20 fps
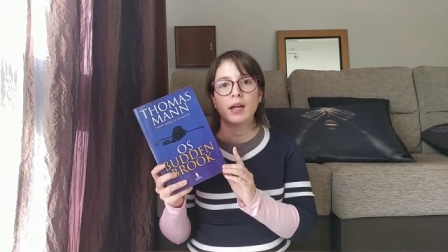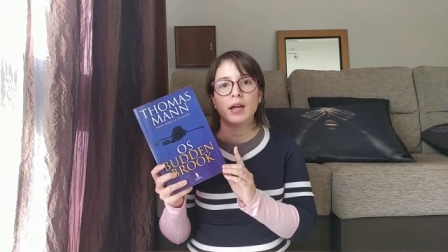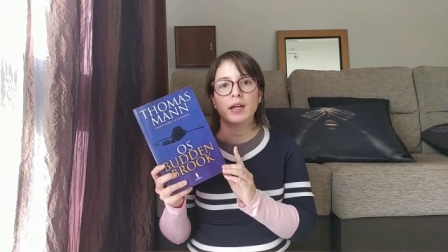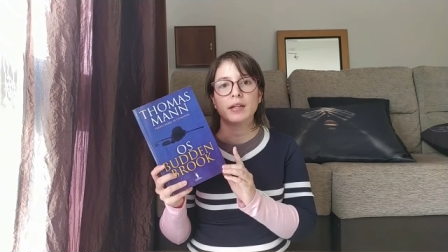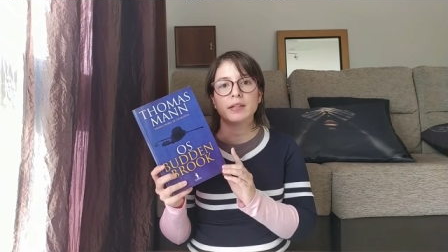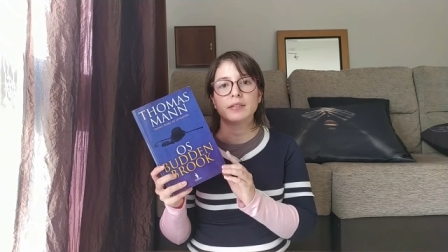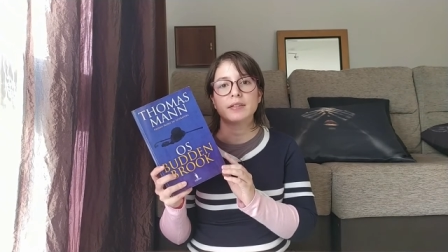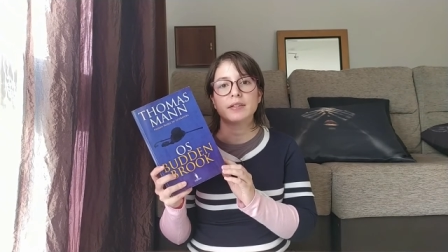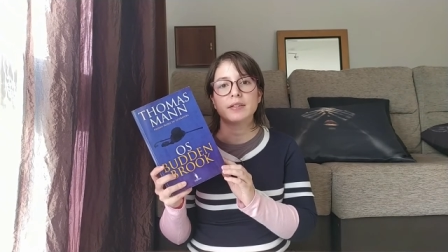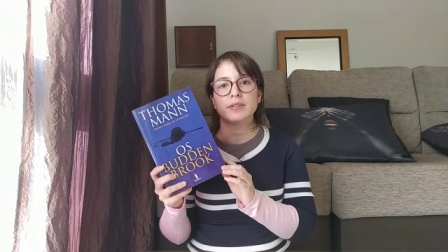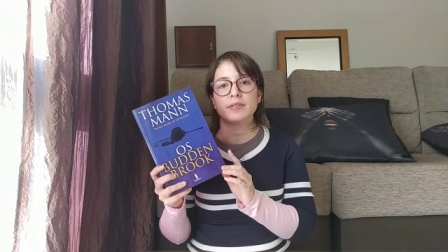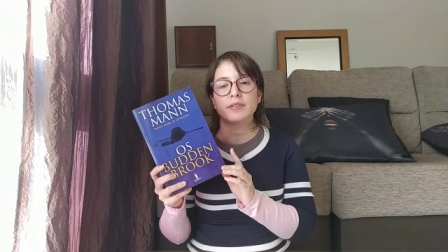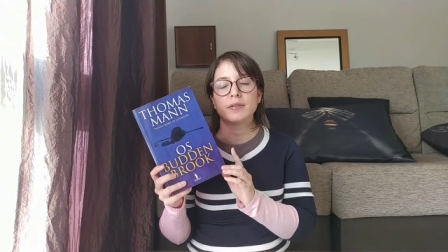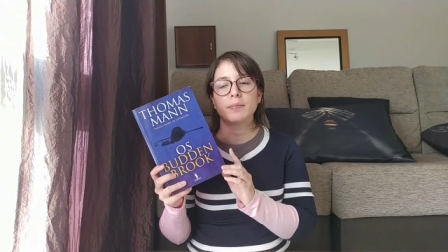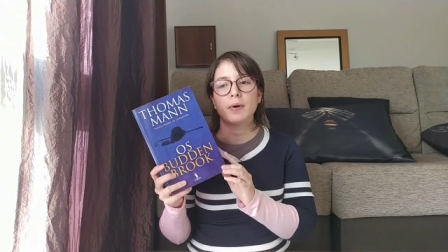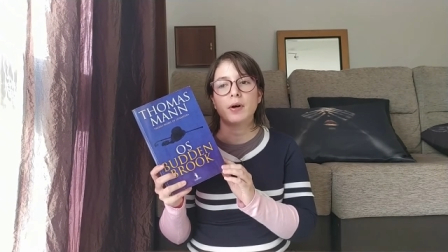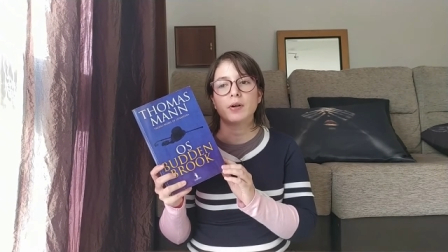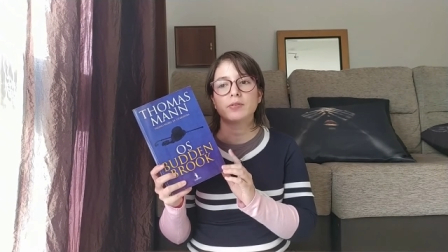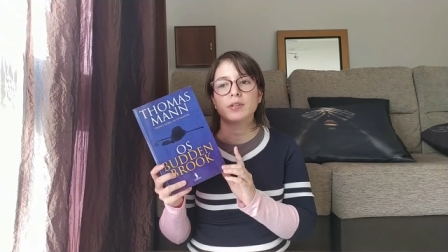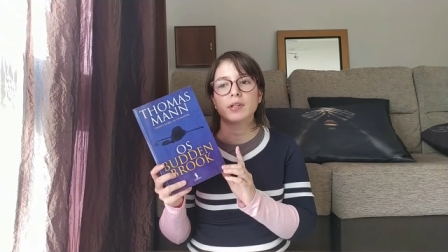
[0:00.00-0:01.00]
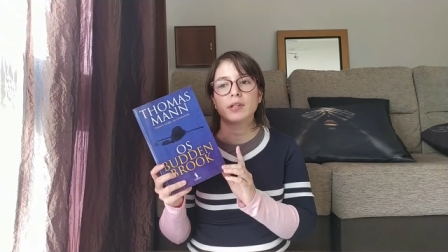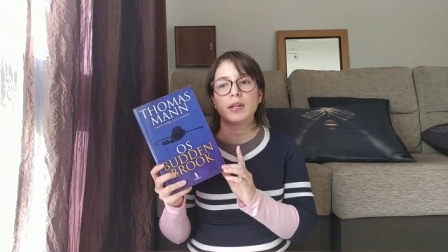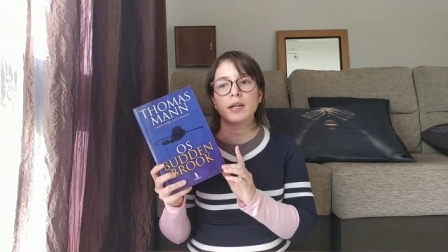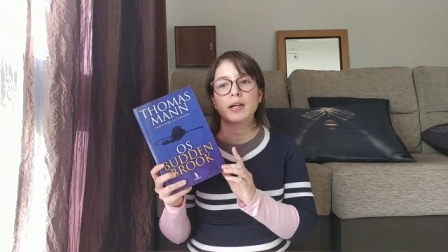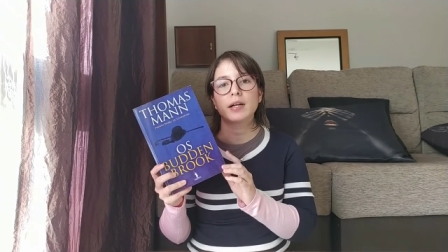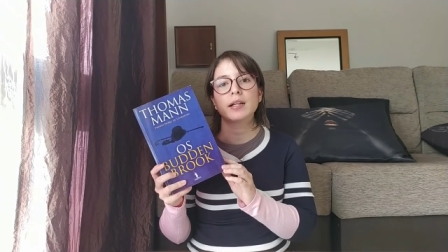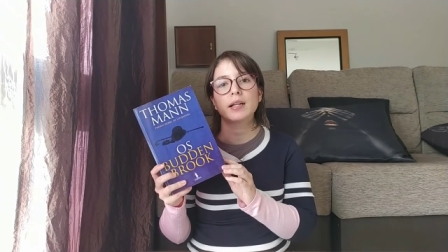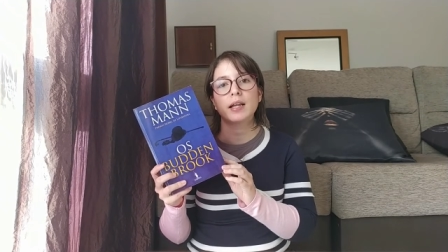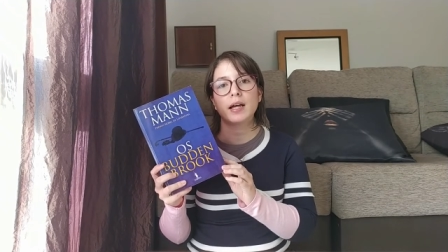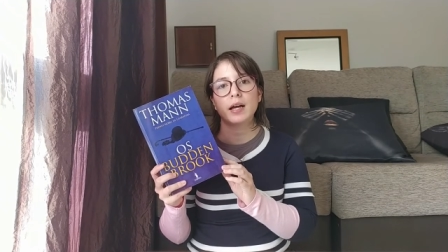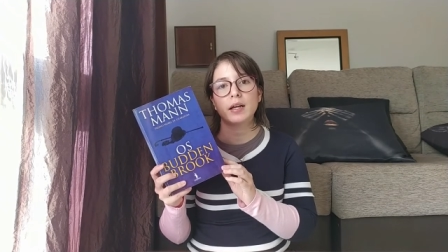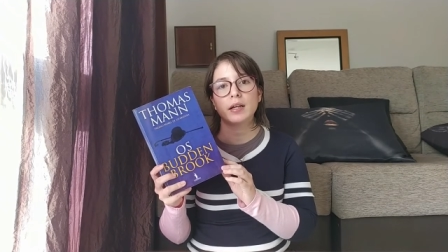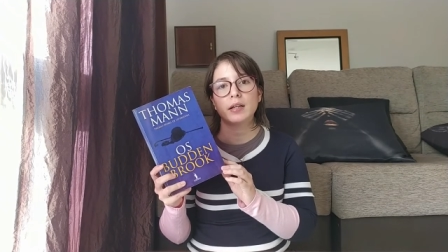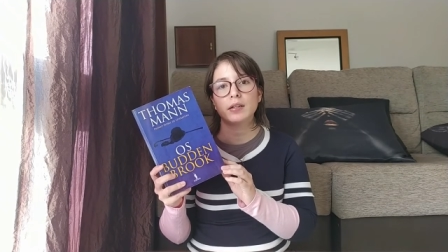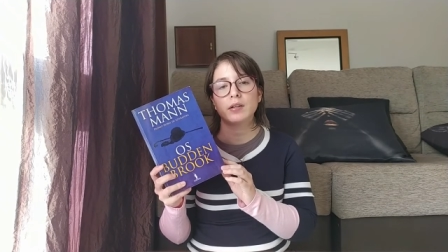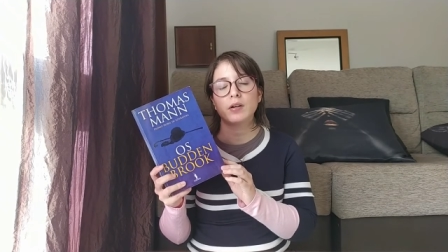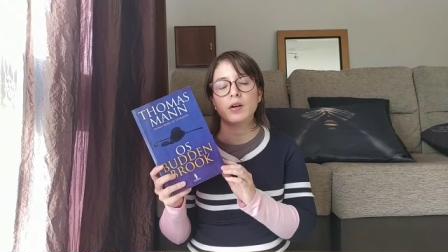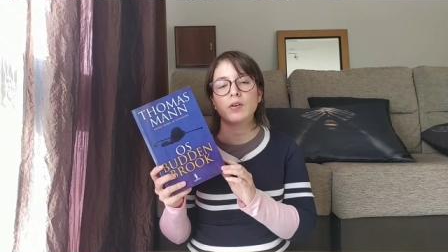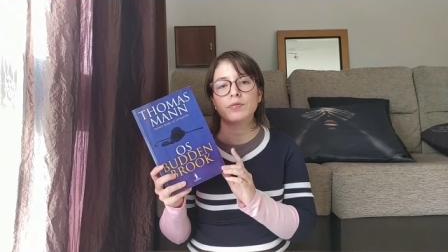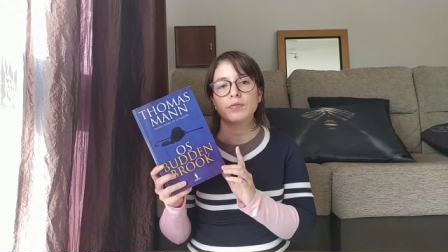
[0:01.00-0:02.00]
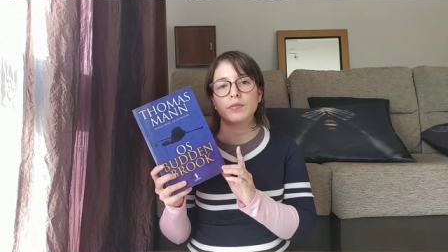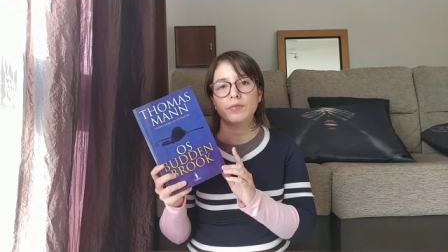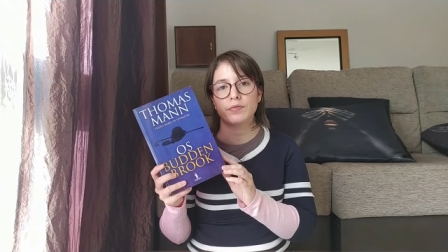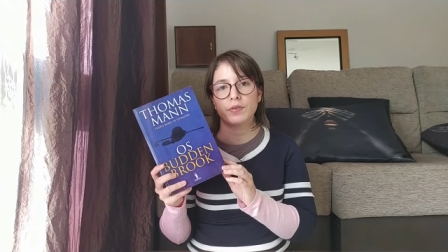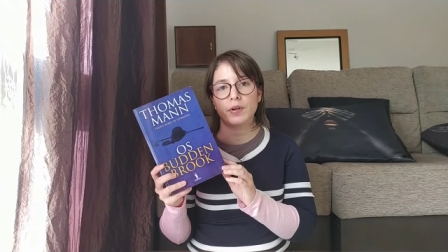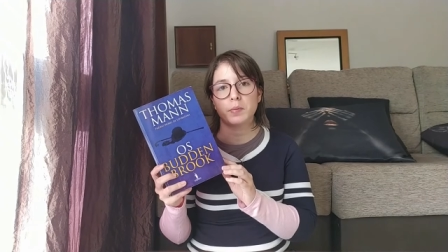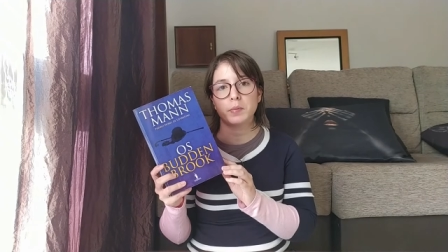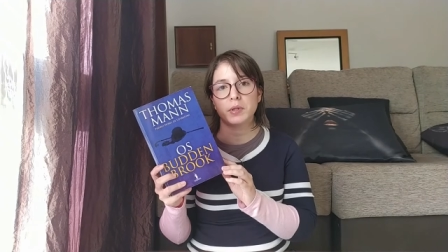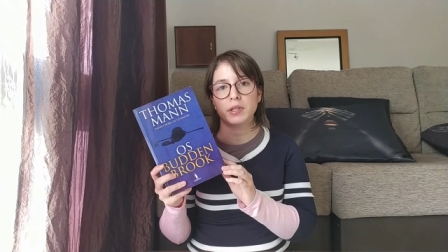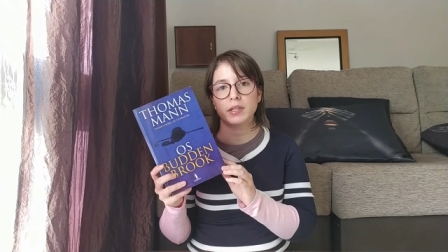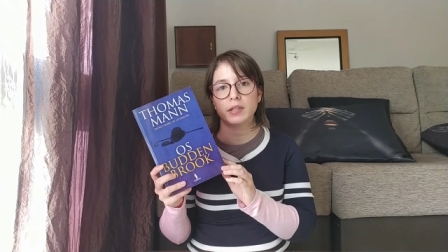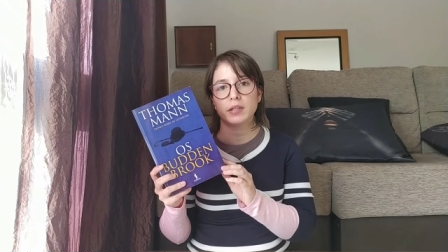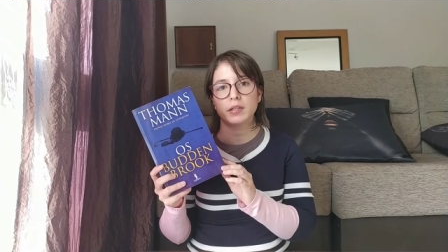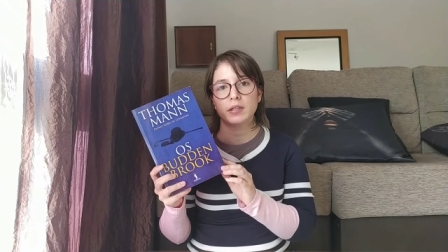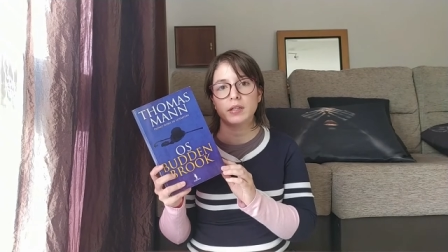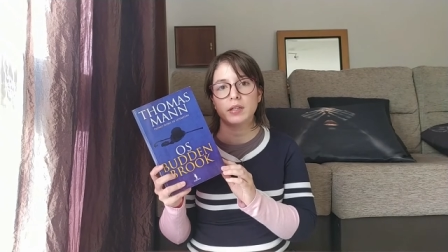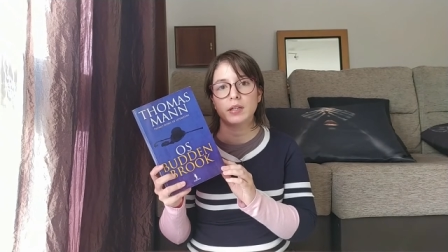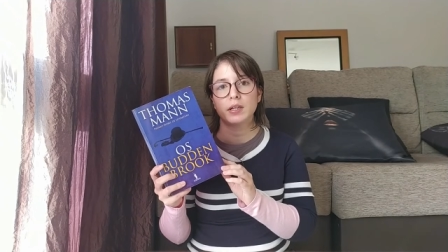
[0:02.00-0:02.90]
and is about the decline of a family,